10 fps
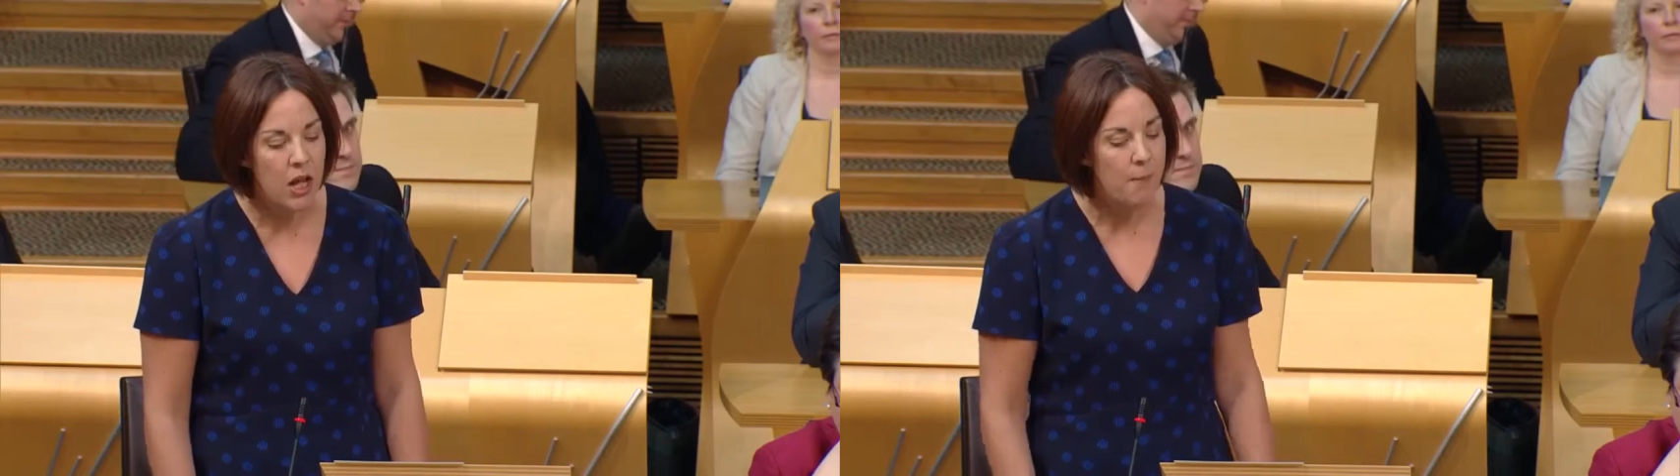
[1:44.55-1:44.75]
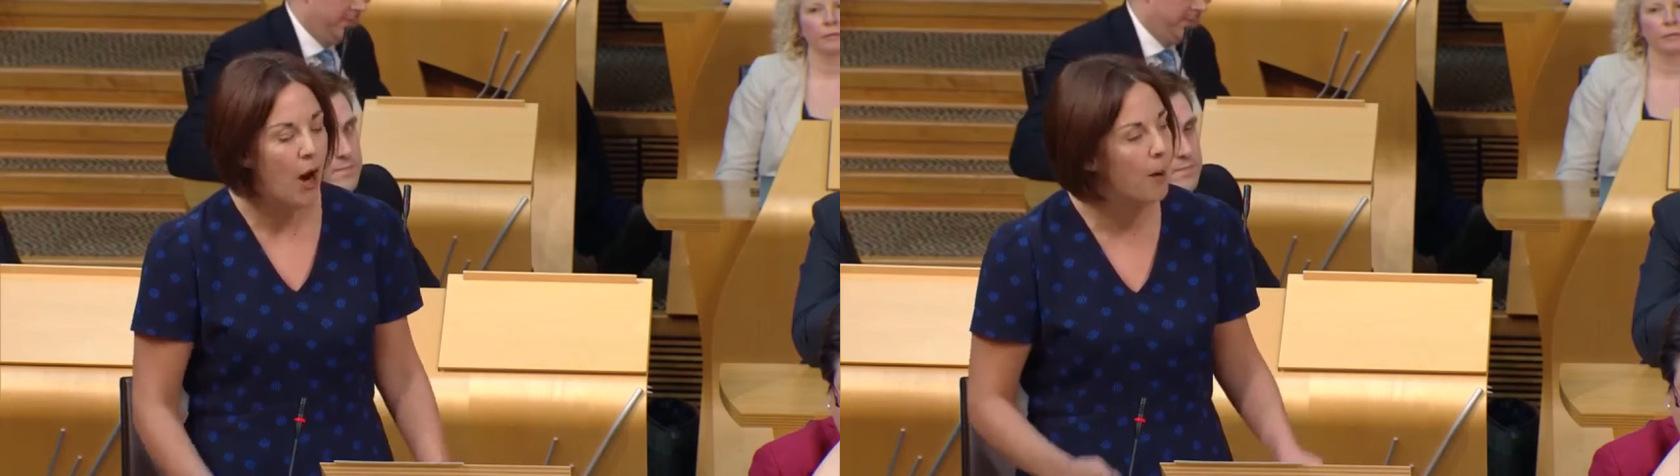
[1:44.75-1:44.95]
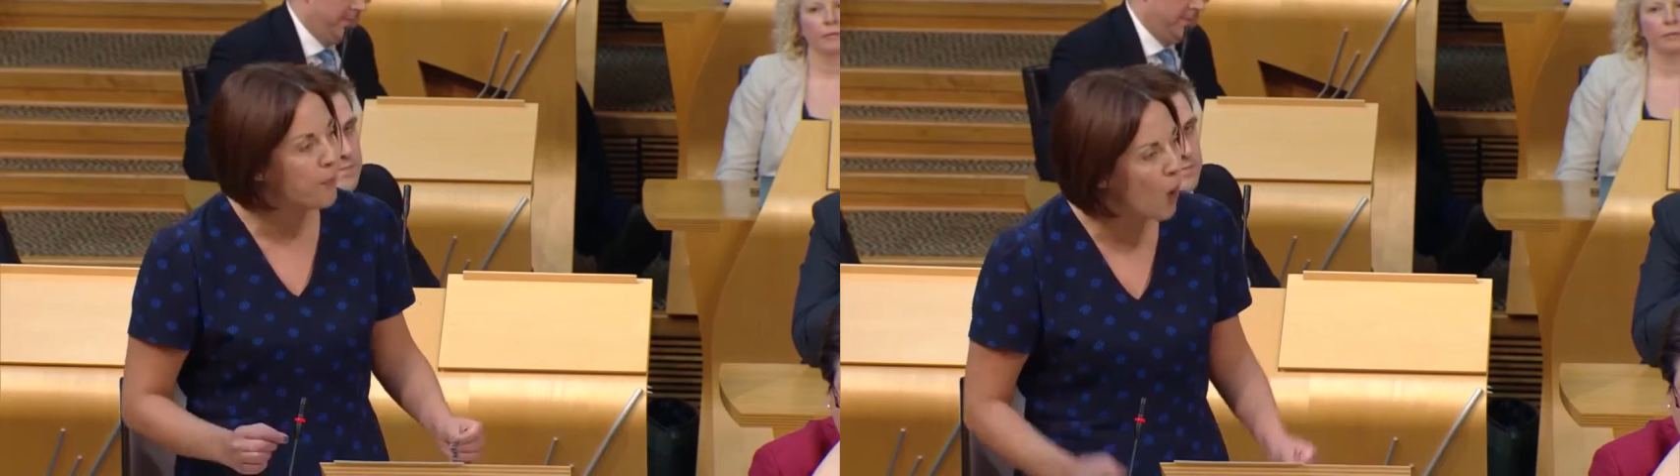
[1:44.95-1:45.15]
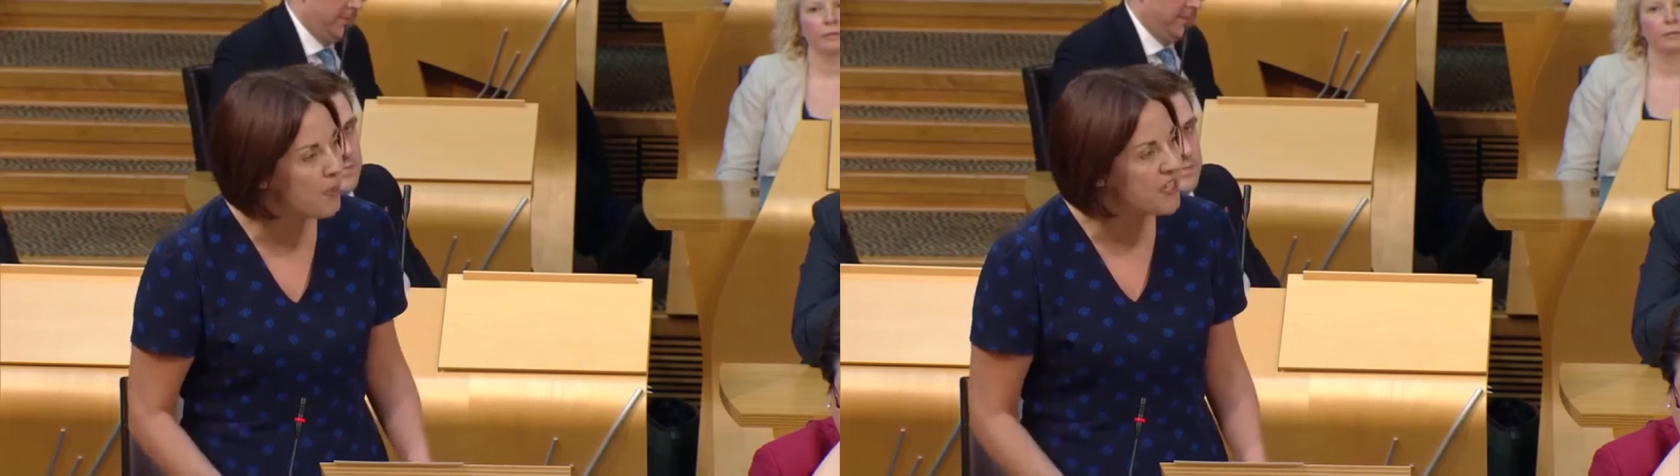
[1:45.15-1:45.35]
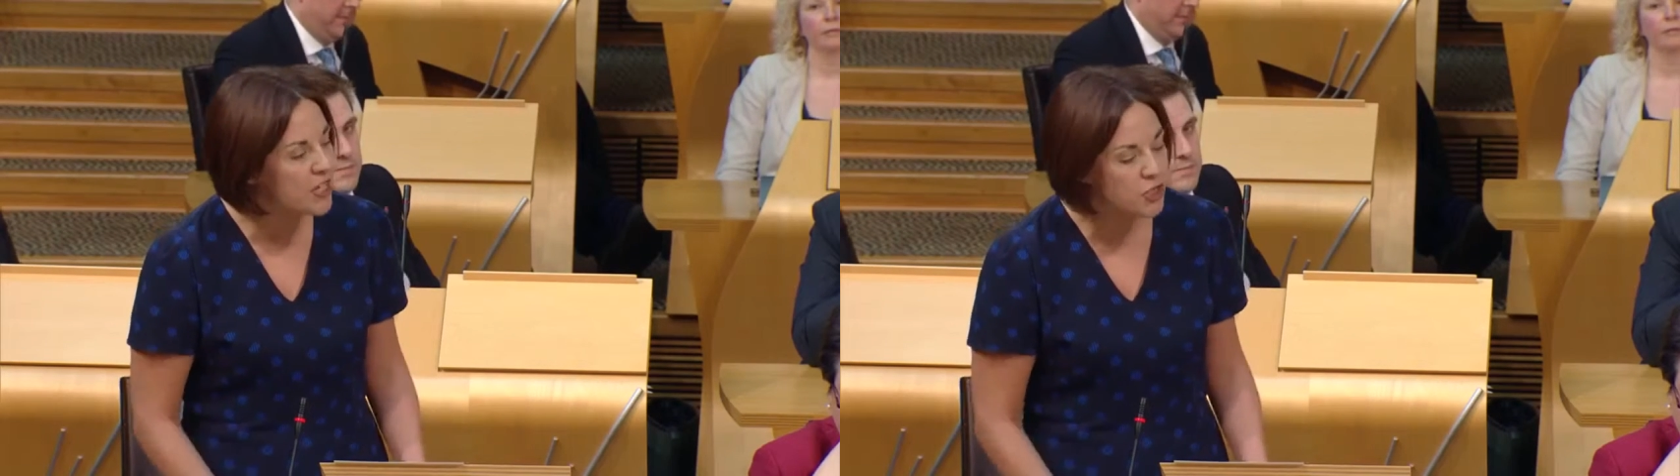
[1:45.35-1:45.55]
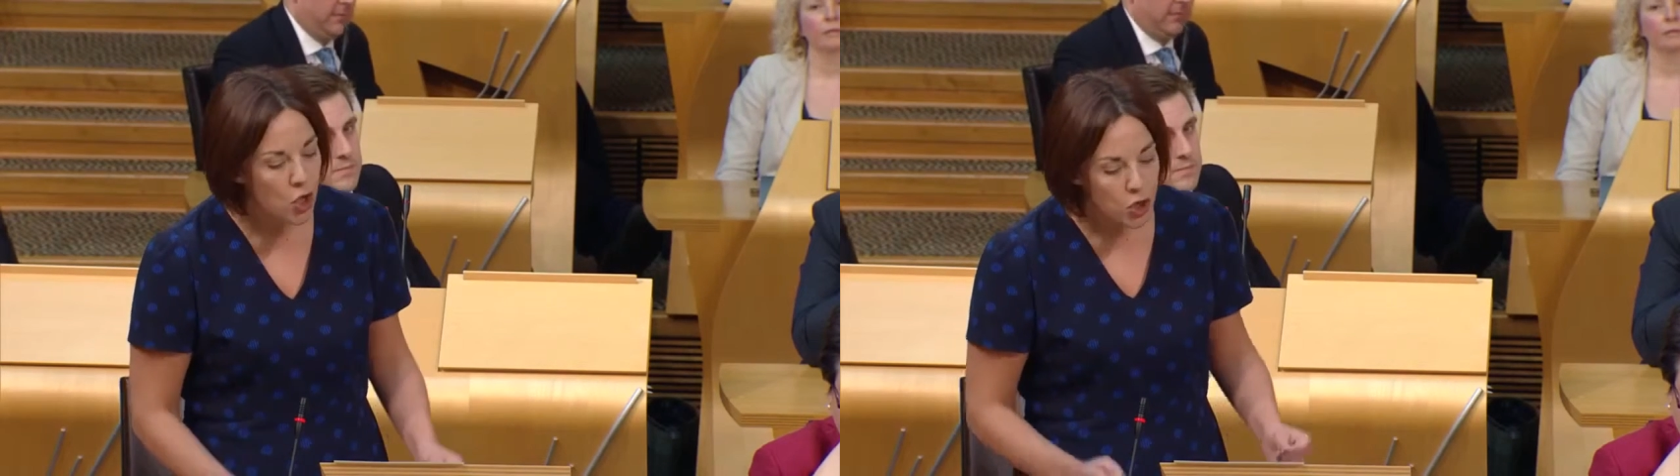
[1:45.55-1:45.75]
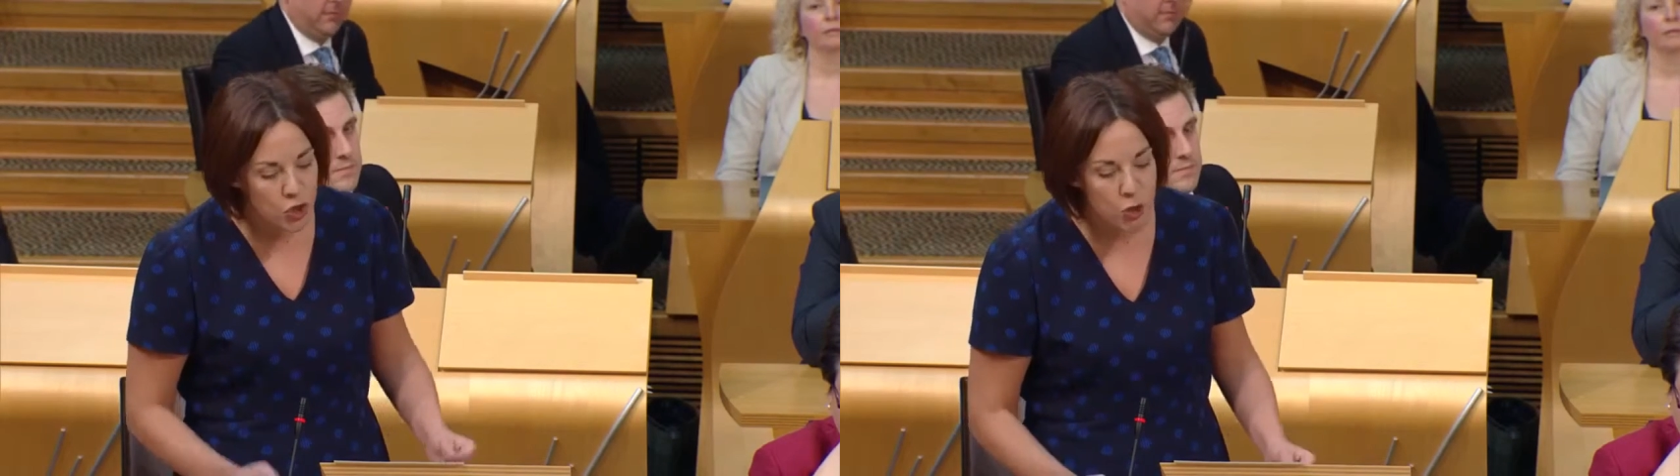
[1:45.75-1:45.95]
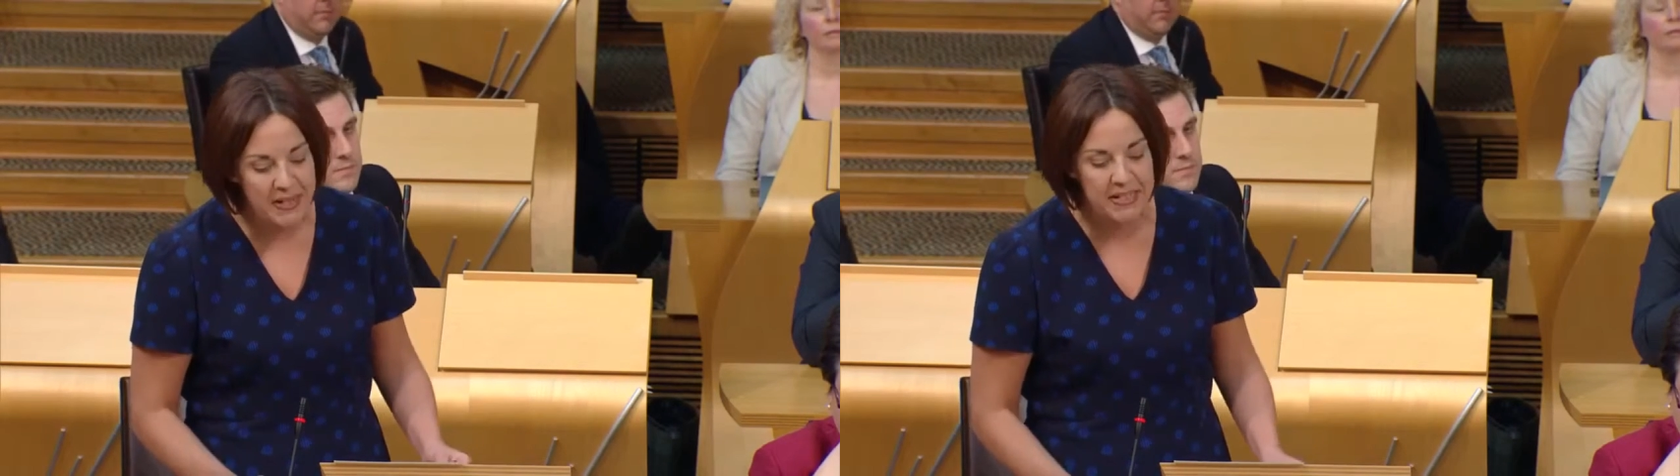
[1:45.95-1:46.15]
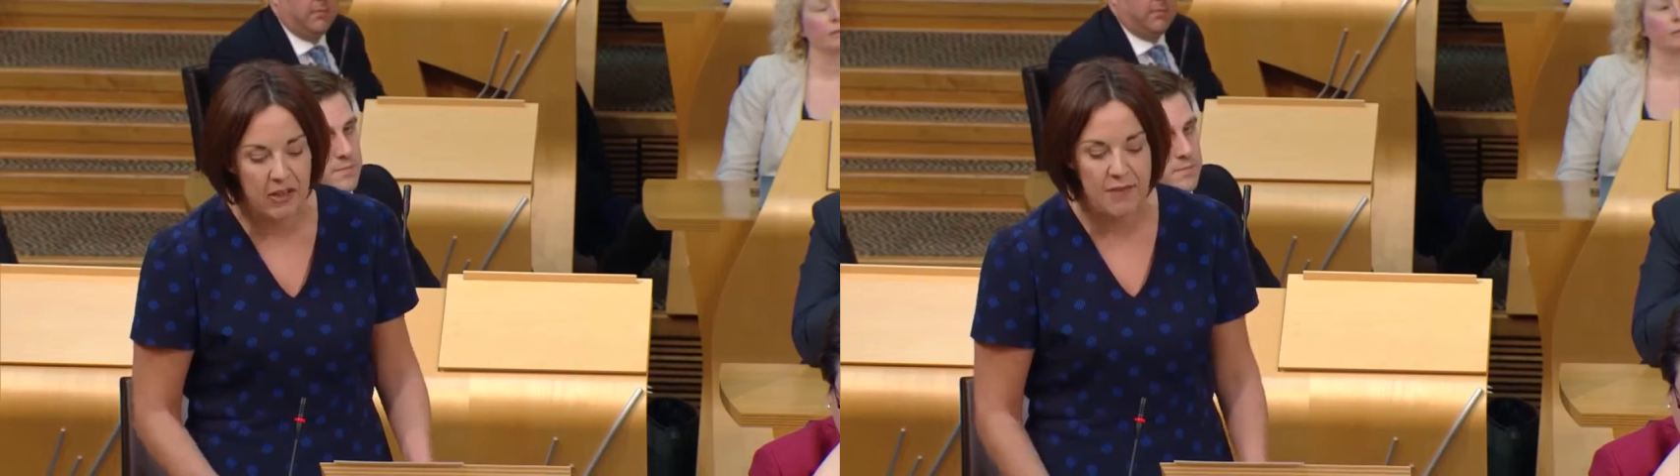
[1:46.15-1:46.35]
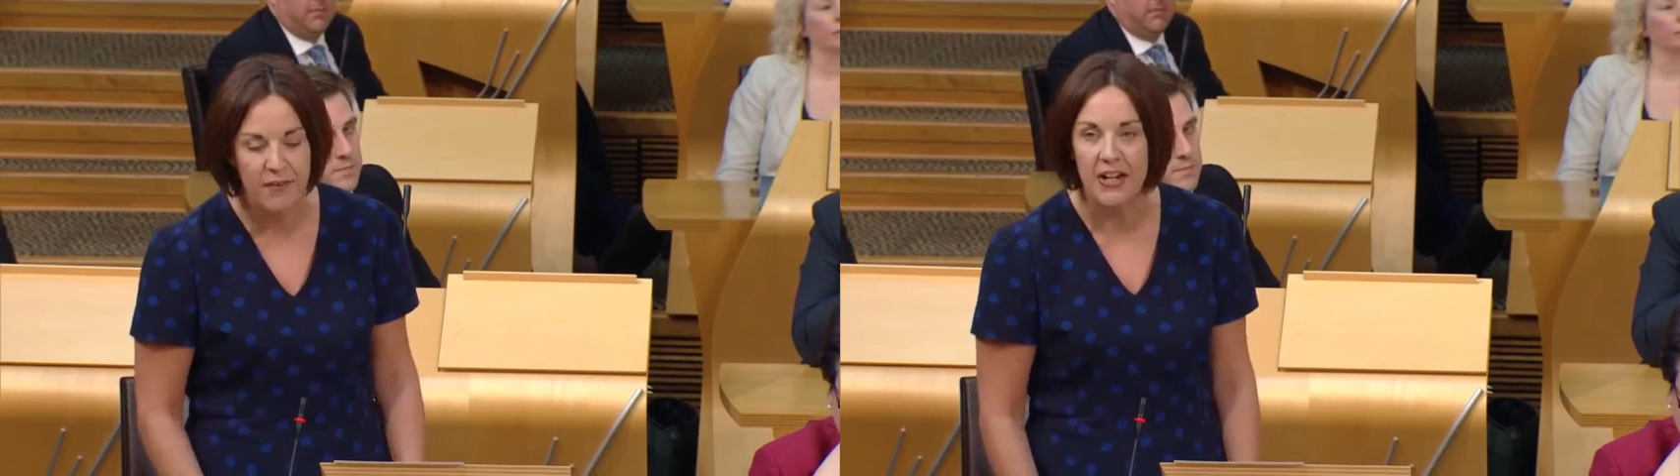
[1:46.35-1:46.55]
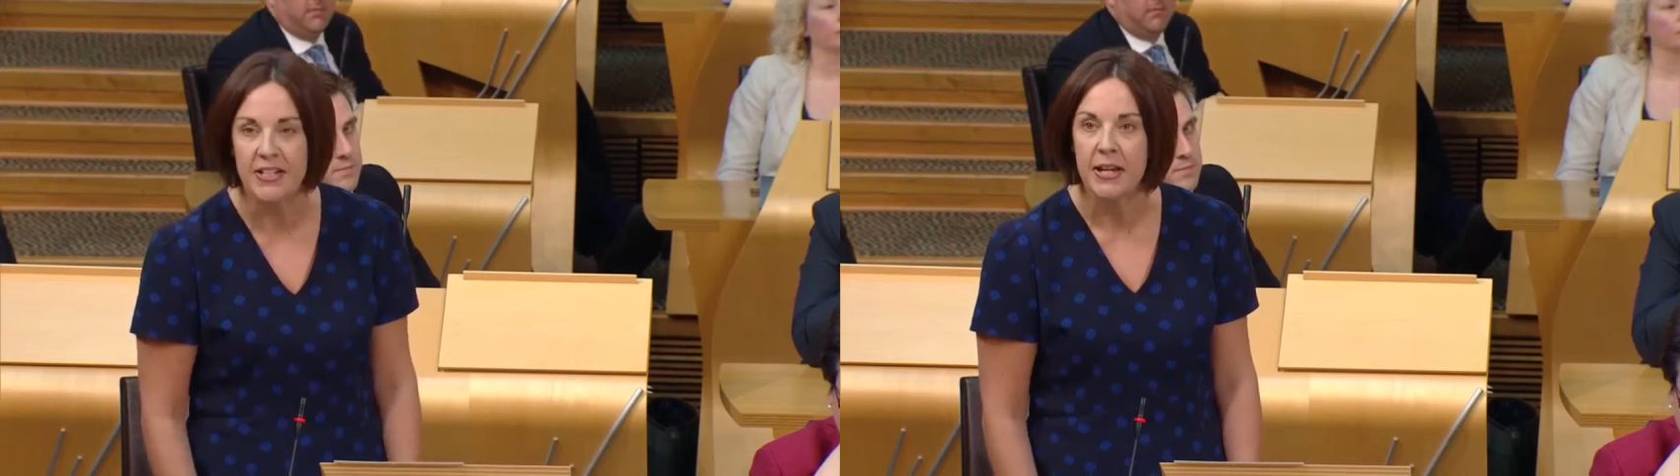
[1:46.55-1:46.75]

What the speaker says: but are promises to be delivered.